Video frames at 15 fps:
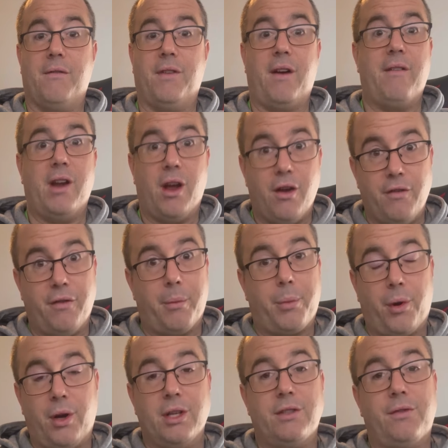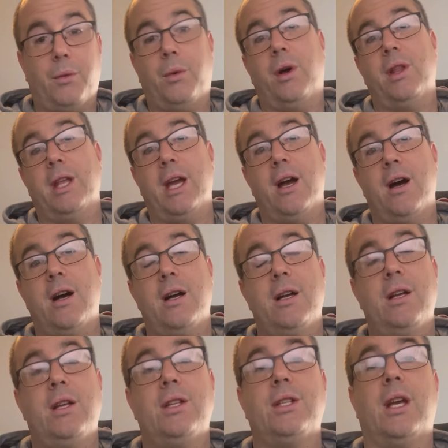very overpriced for what they are.
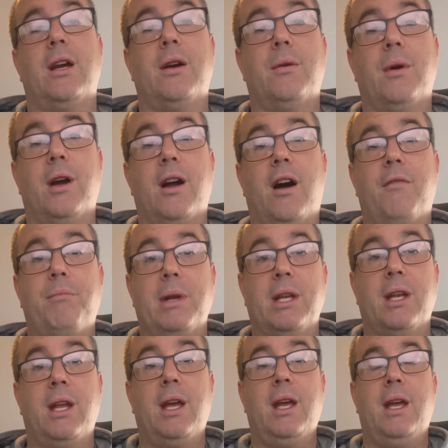So I've been,